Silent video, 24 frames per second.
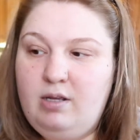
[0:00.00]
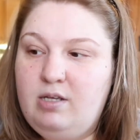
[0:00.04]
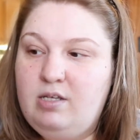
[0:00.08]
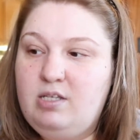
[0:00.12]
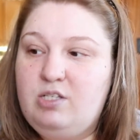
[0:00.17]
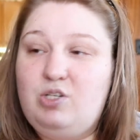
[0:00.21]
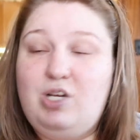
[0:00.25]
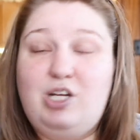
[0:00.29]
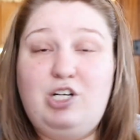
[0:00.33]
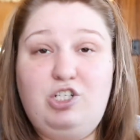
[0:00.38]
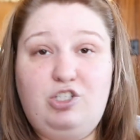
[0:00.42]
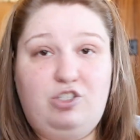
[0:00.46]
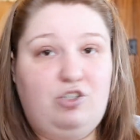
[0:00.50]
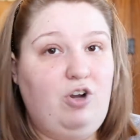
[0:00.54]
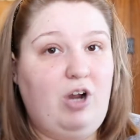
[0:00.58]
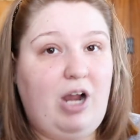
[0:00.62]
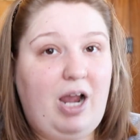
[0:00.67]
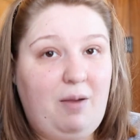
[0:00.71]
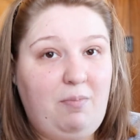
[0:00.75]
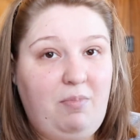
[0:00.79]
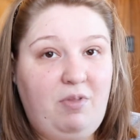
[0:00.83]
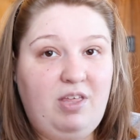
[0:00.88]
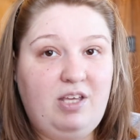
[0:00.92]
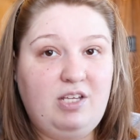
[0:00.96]
So I just
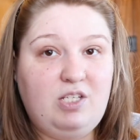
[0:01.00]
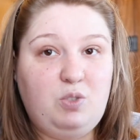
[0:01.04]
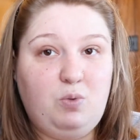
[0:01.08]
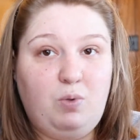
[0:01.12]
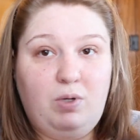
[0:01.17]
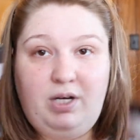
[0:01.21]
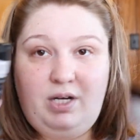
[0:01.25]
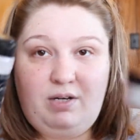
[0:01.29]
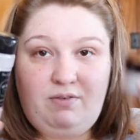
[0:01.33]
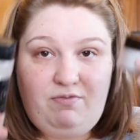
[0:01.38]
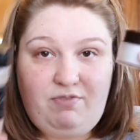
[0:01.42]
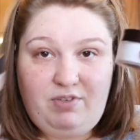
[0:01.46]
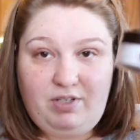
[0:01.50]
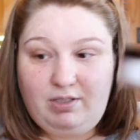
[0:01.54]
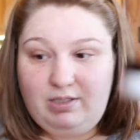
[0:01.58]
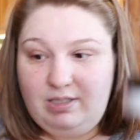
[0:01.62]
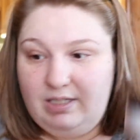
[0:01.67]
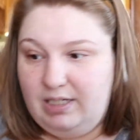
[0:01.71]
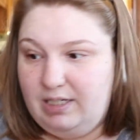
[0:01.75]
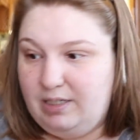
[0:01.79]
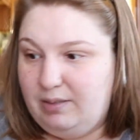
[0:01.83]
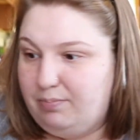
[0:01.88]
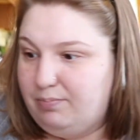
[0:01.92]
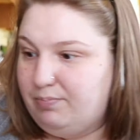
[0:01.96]
grabbed this one and filled
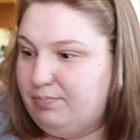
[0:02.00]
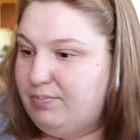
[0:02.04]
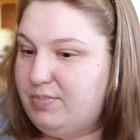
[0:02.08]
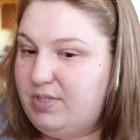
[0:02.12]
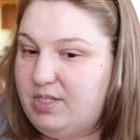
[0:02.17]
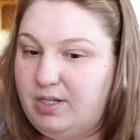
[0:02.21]
it up.